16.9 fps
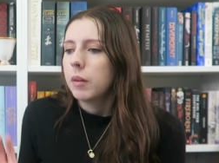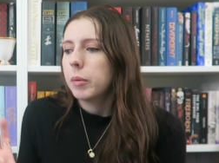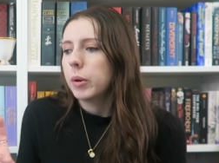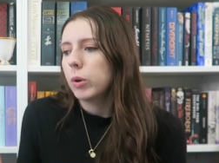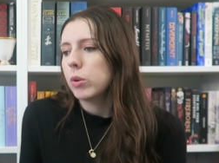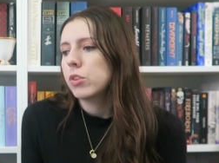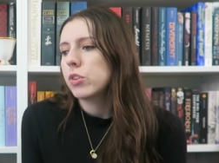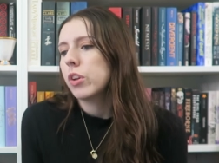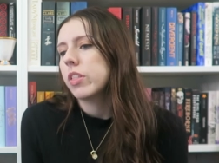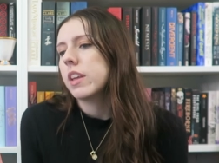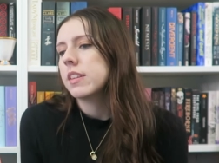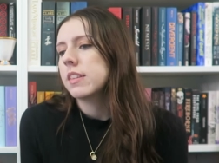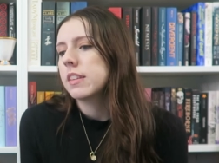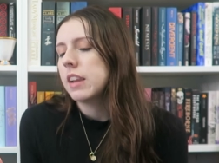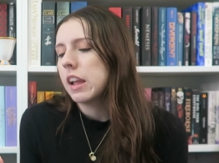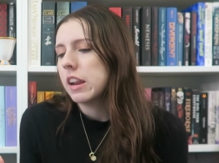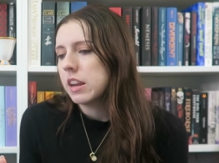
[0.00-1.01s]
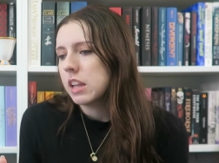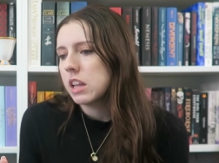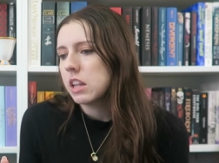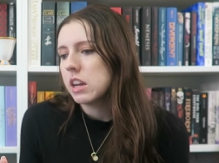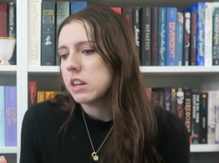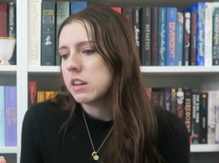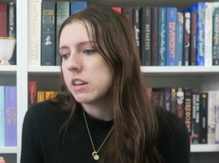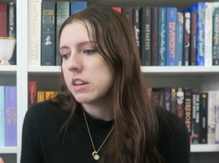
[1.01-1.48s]
But also, they're standing
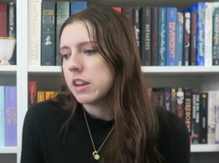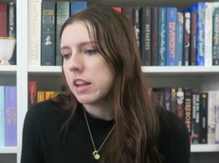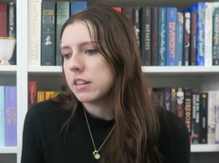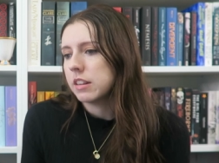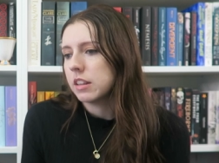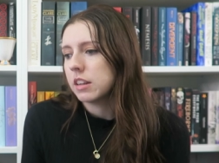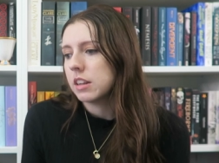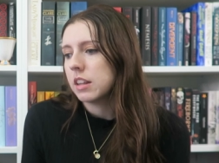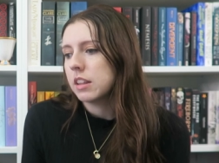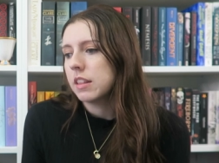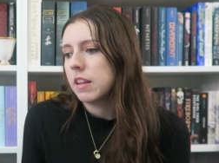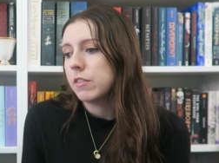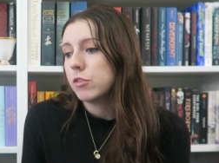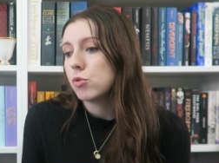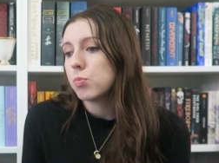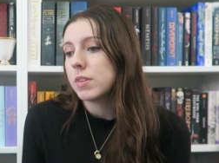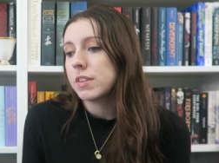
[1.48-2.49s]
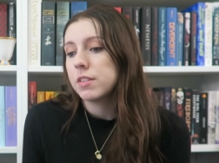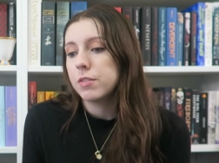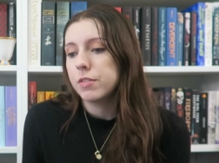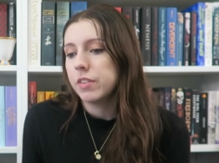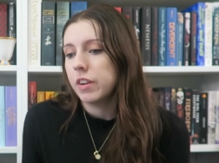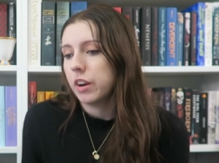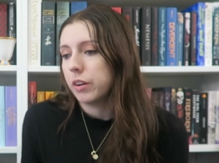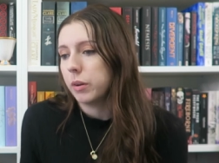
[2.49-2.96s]
in a desert and they're dressed
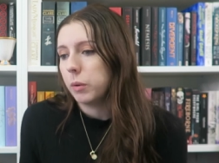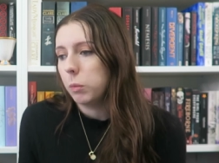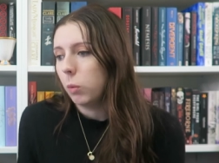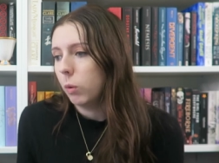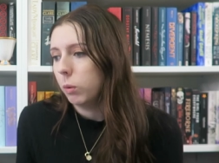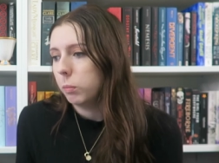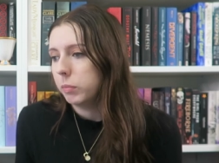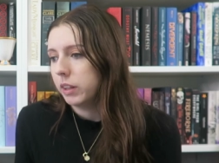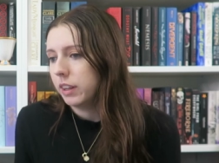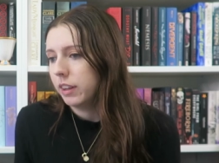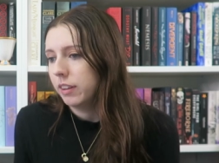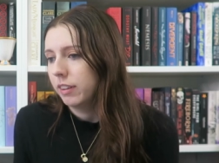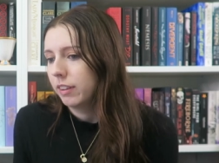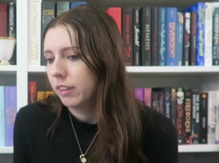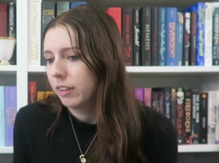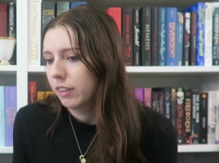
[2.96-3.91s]
very warmly.